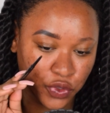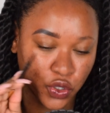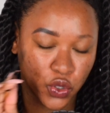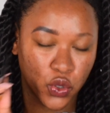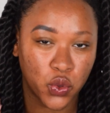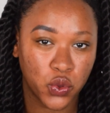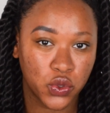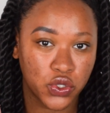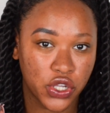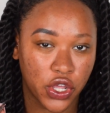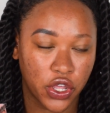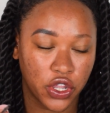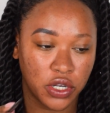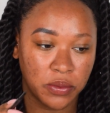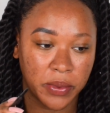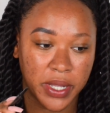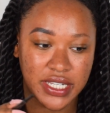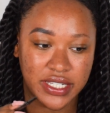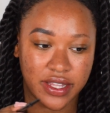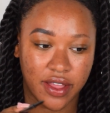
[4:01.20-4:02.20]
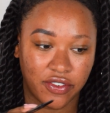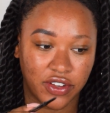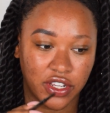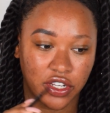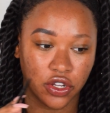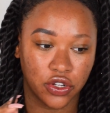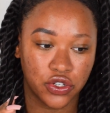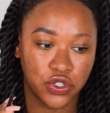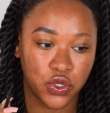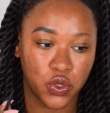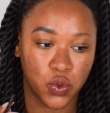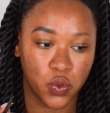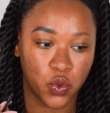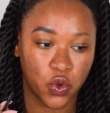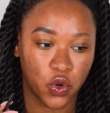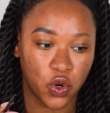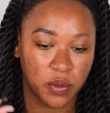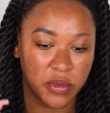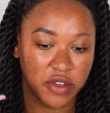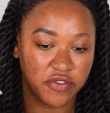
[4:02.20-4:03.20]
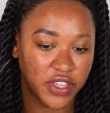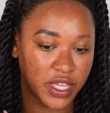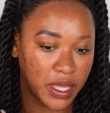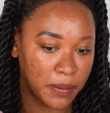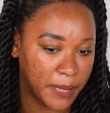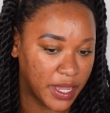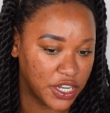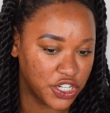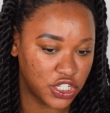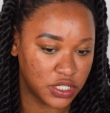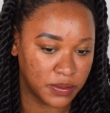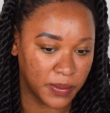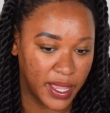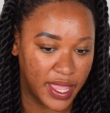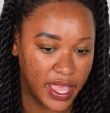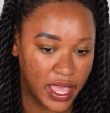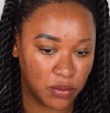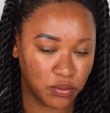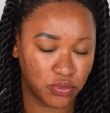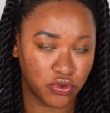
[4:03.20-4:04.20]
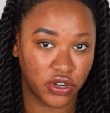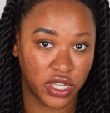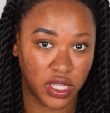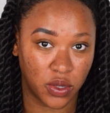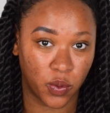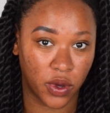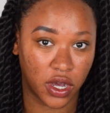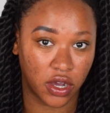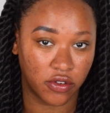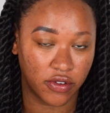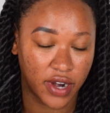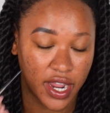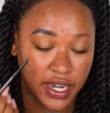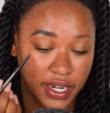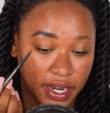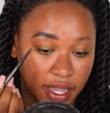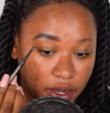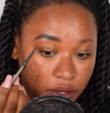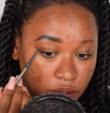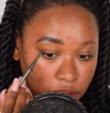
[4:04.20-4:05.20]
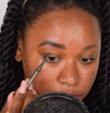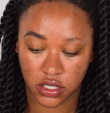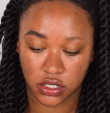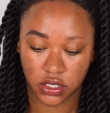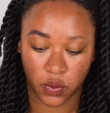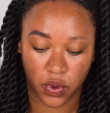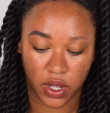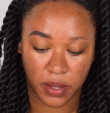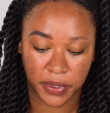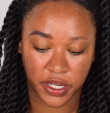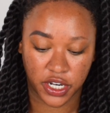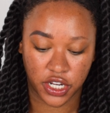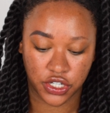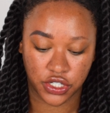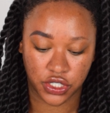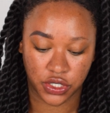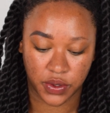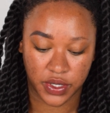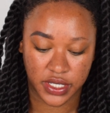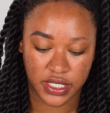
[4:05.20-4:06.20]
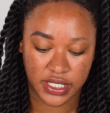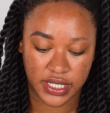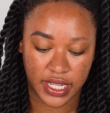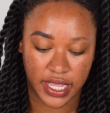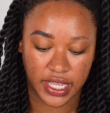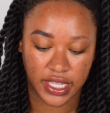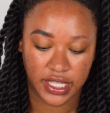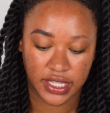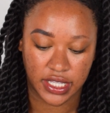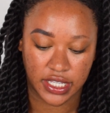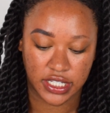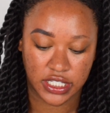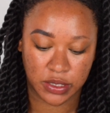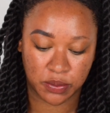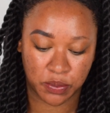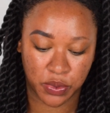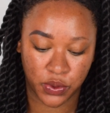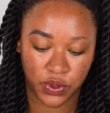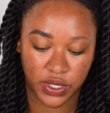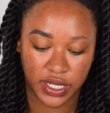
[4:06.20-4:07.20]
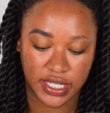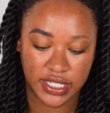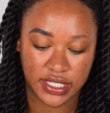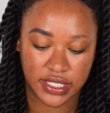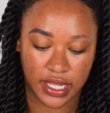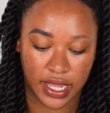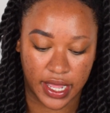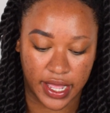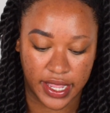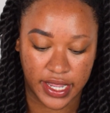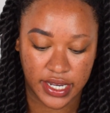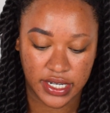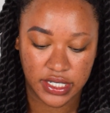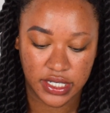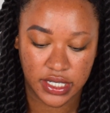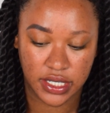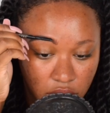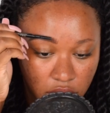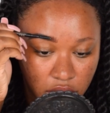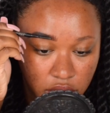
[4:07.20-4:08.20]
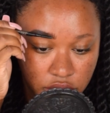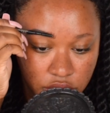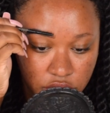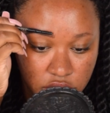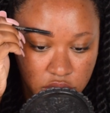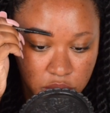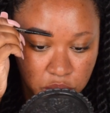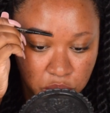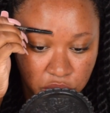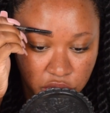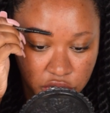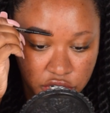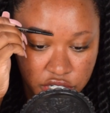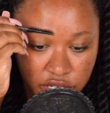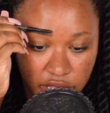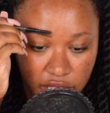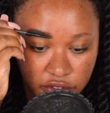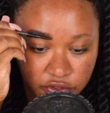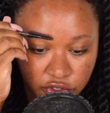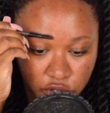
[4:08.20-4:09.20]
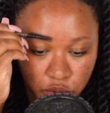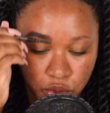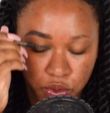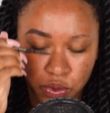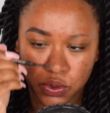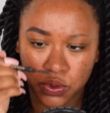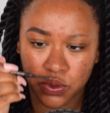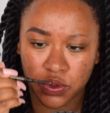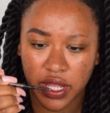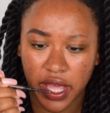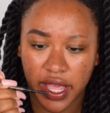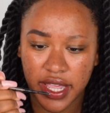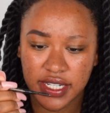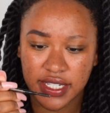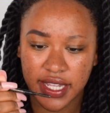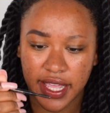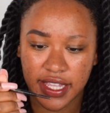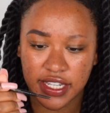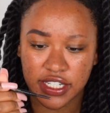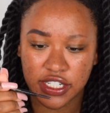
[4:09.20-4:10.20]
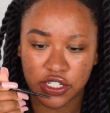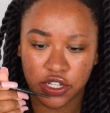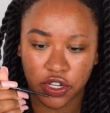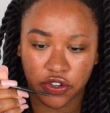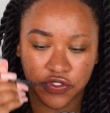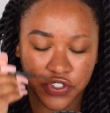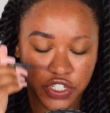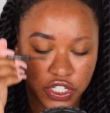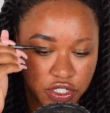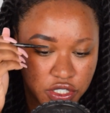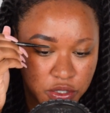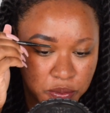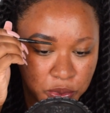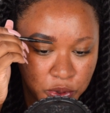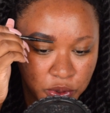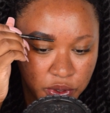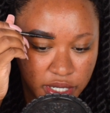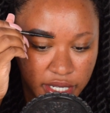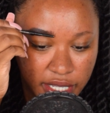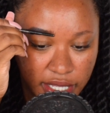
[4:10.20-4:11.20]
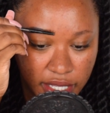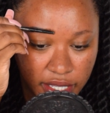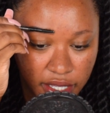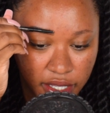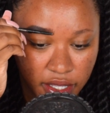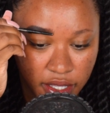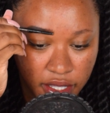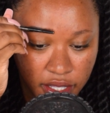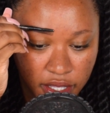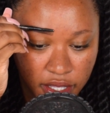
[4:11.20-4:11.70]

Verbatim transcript: cool tone but it's definitely not too warm I think it matches my hair pretty well right now so what I'm gonna do is take the spoolie side and just brush that through oh that is a soft spoolie